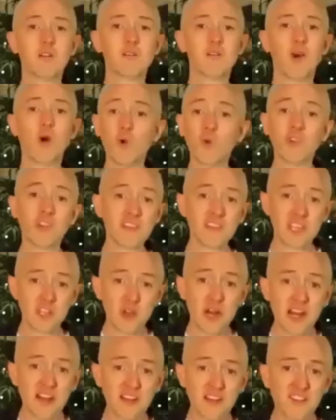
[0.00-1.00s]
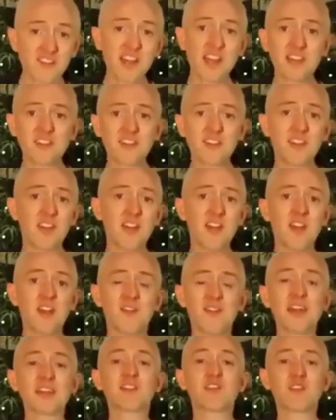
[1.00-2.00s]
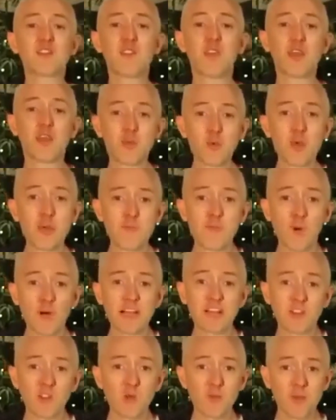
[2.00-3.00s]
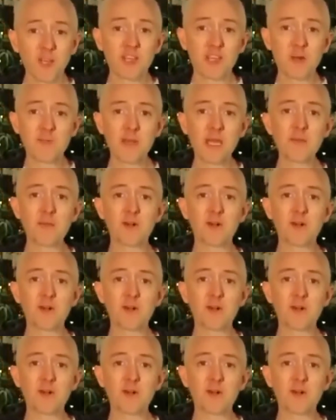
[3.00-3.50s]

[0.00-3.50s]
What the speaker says: of only the United States, that's 3.2 million